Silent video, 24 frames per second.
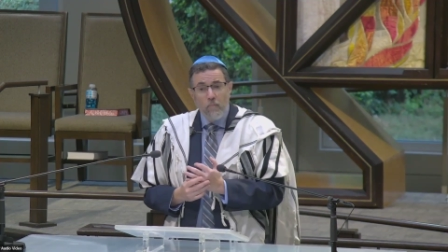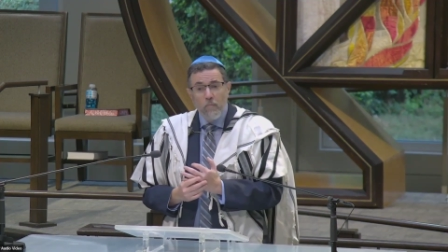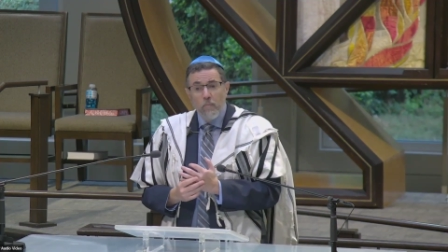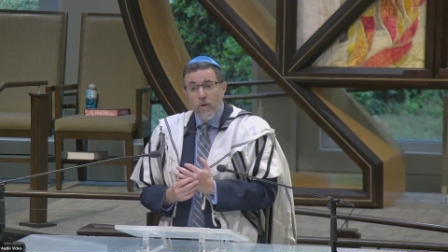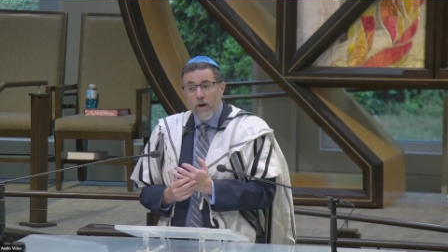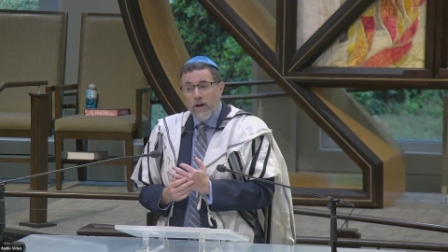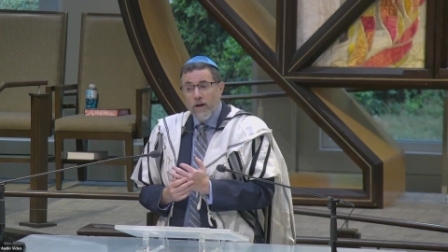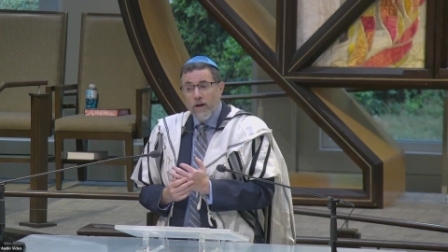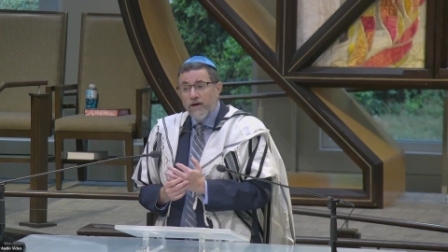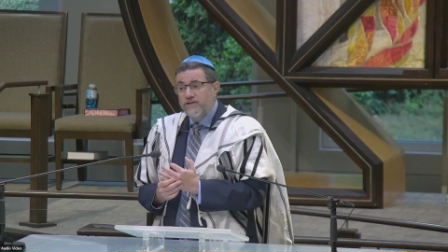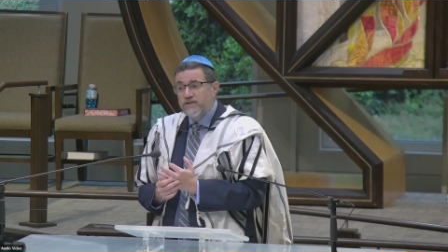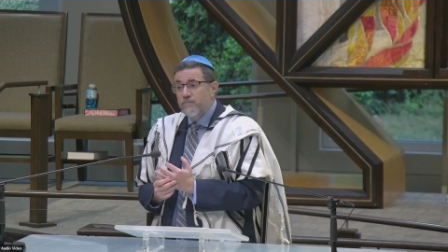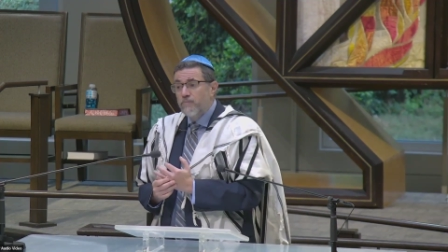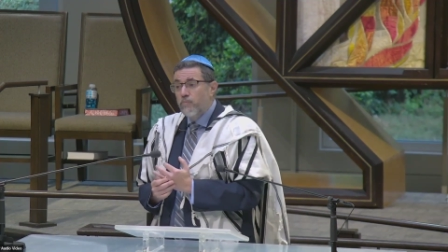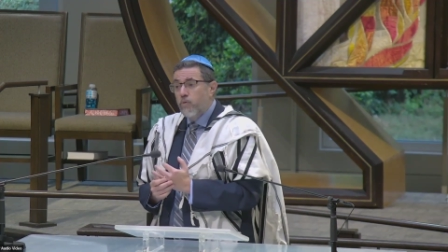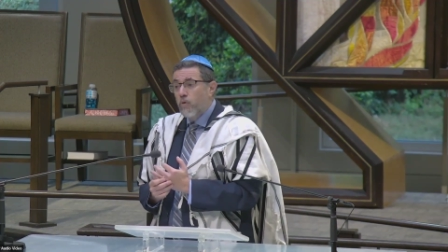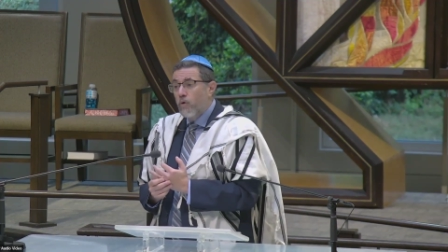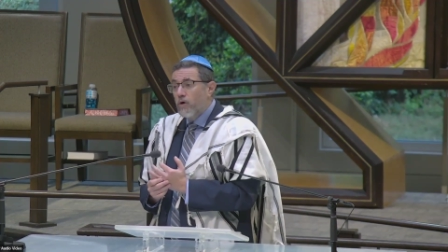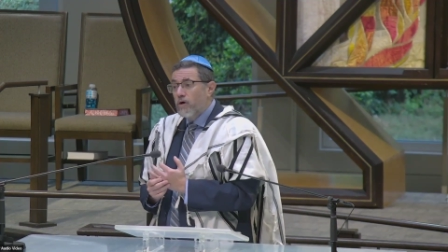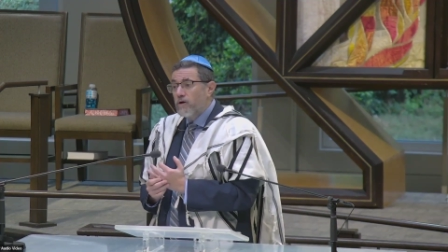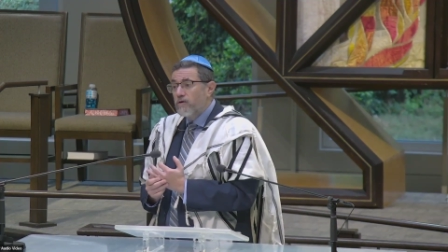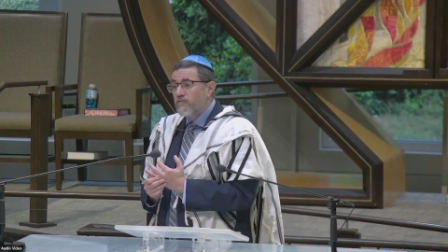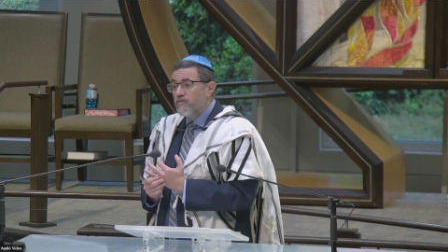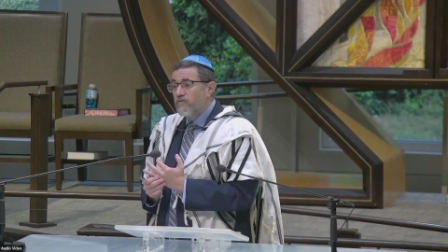but it's
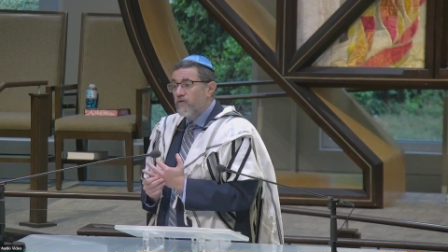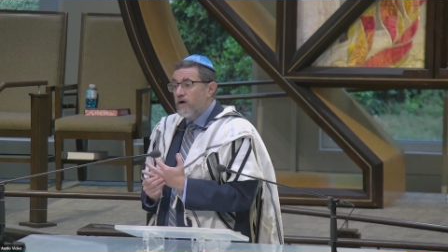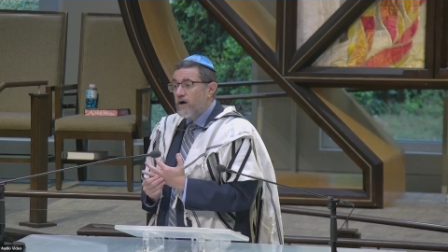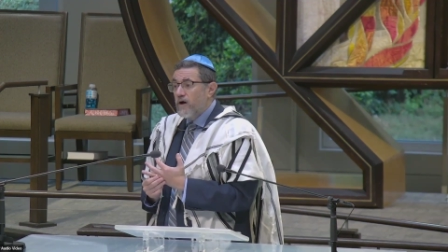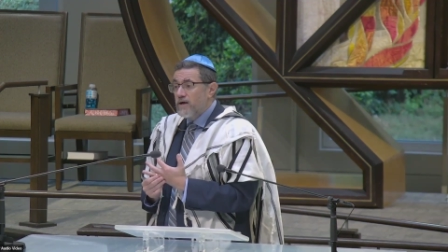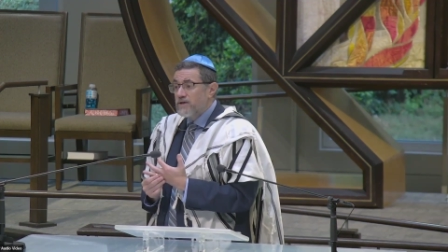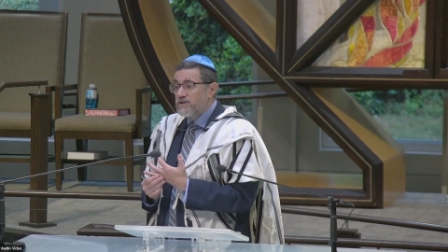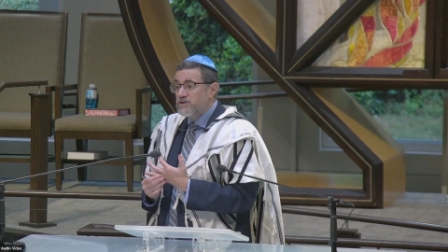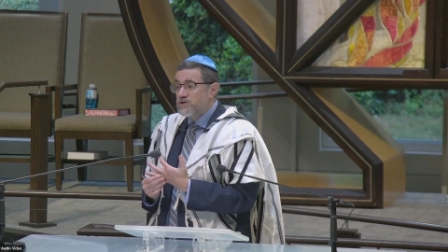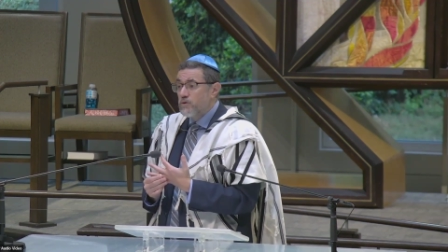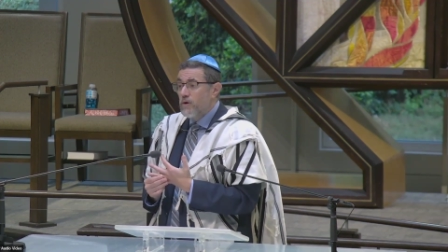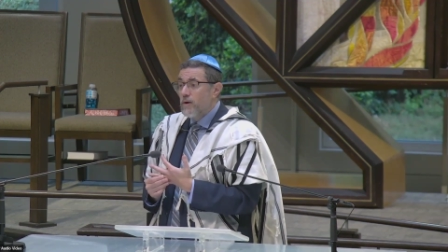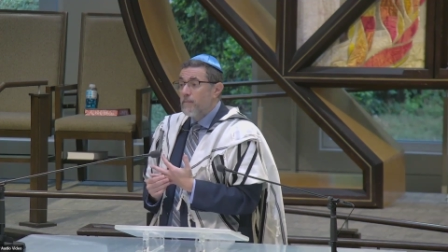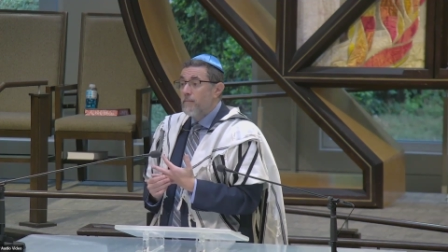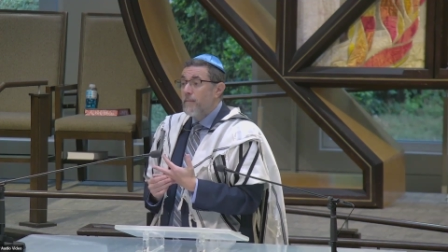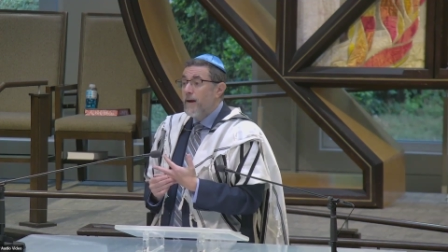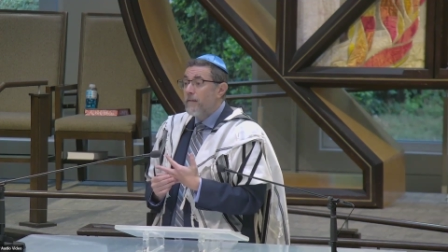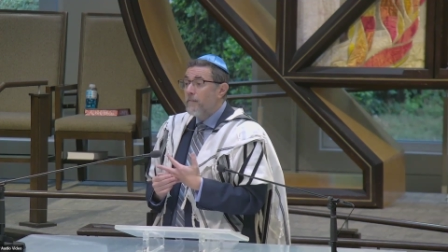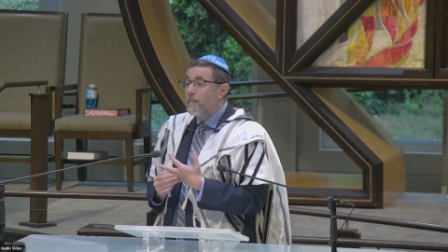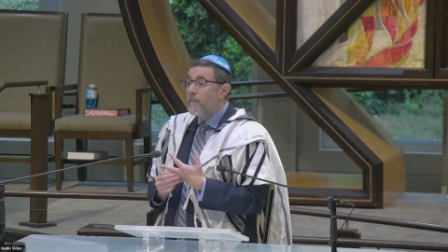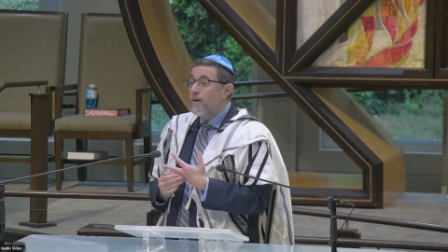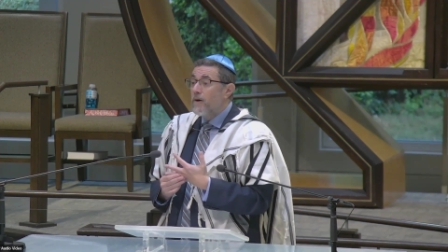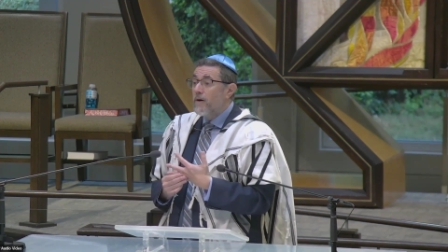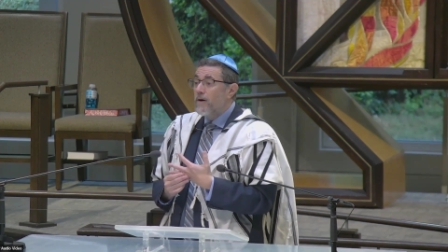important for us to
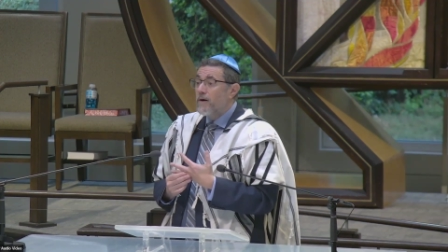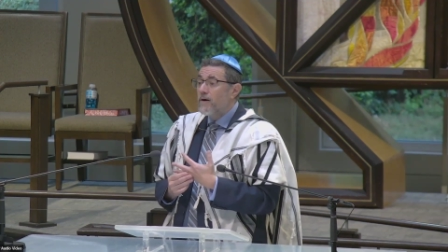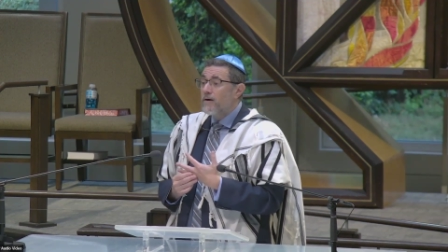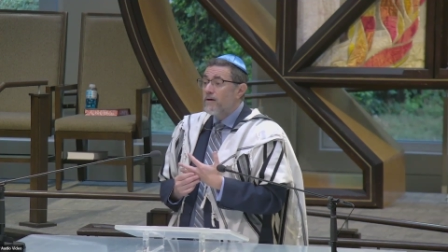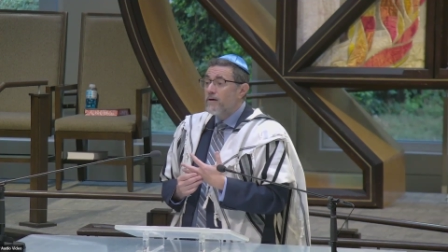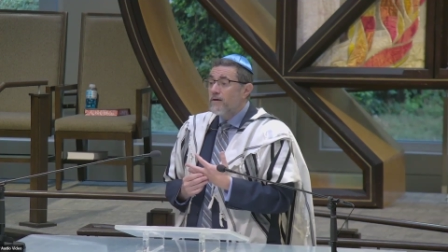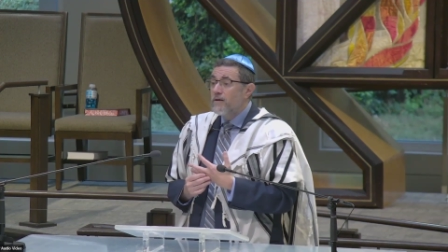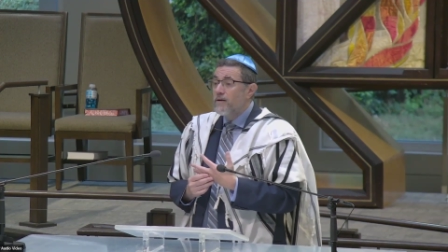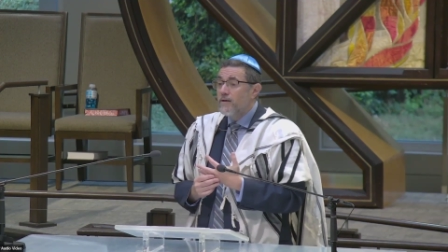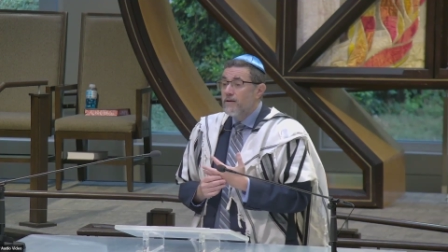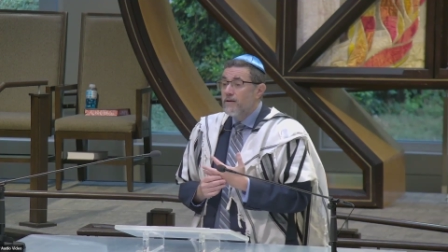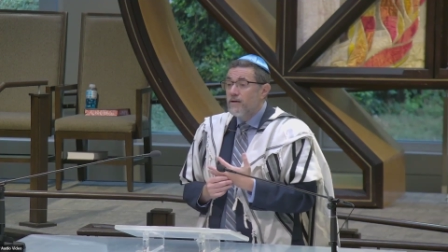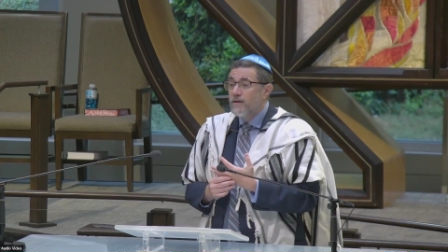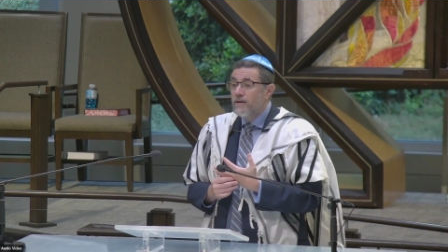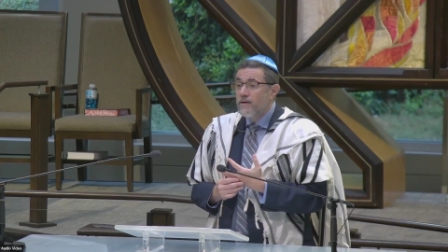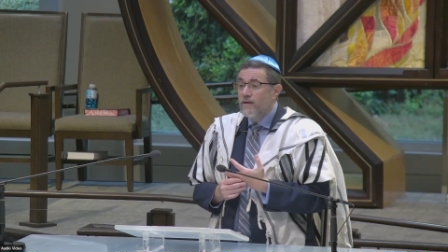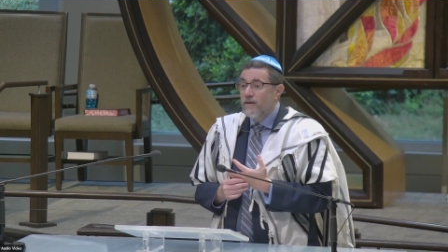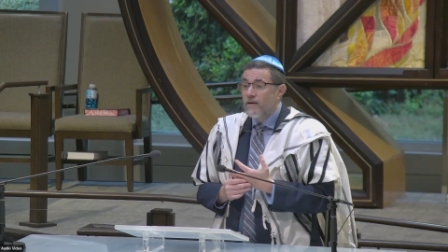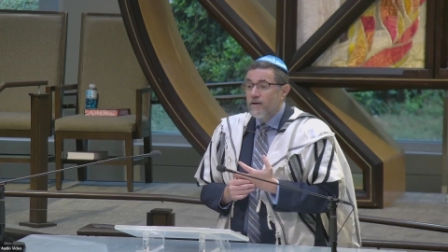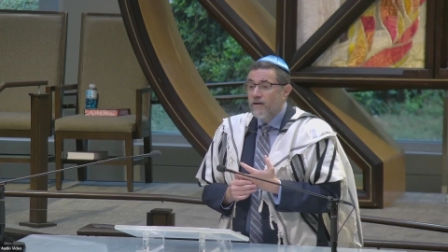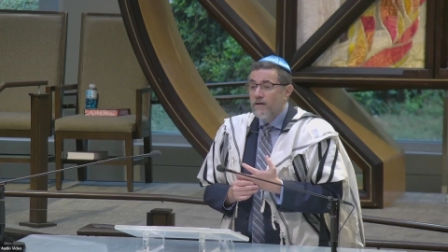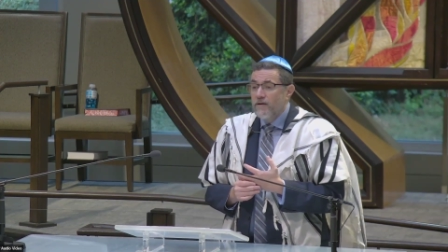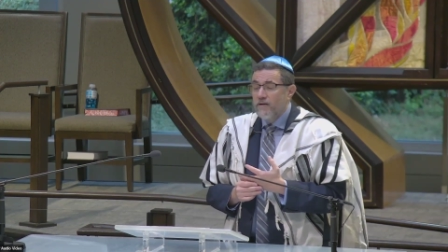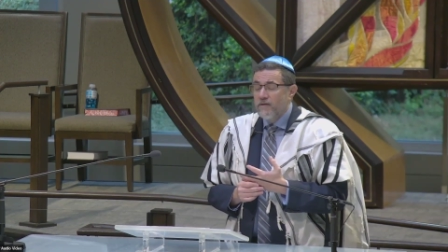remember
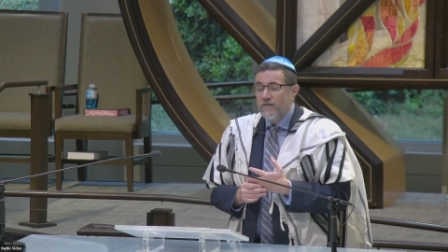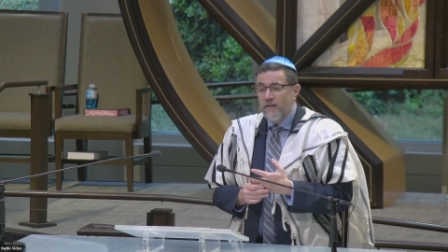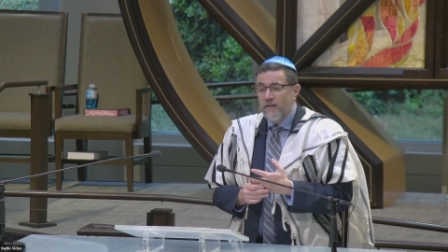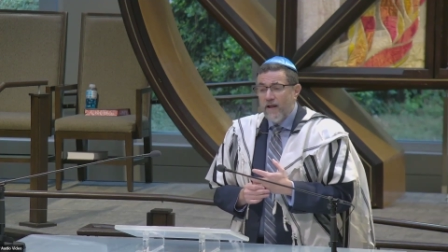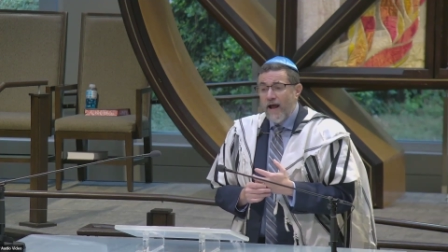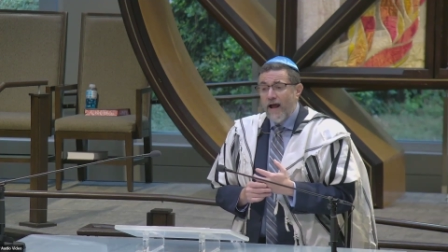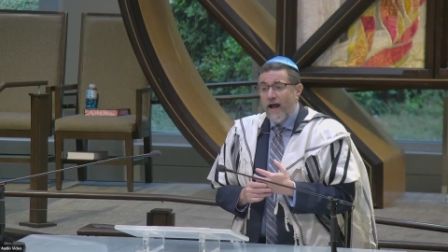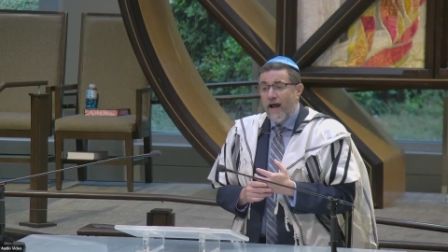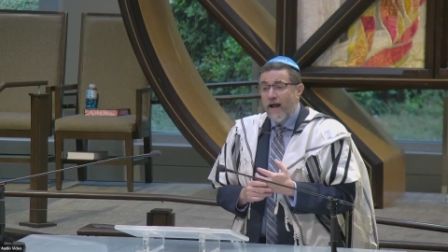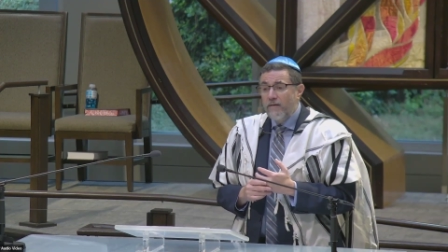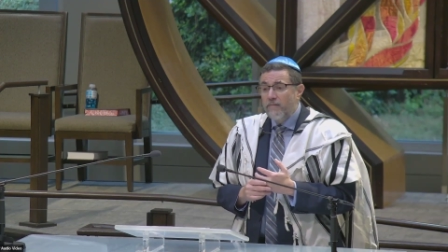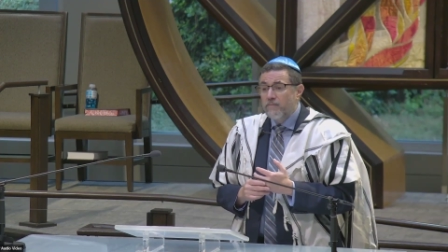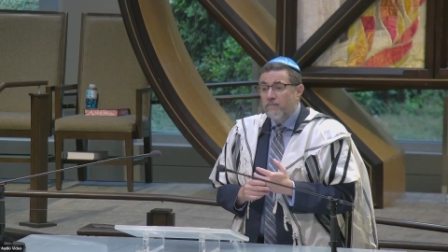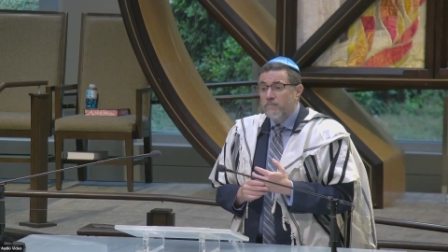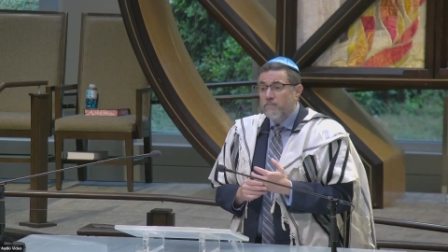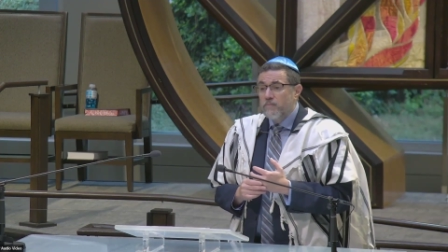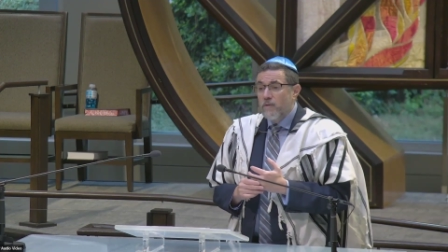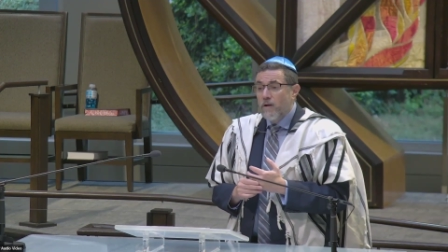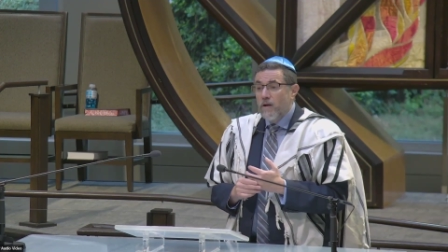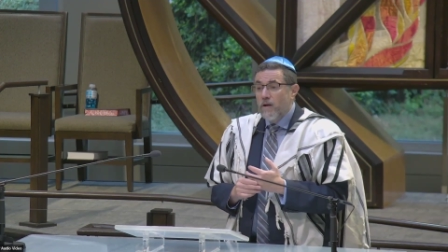that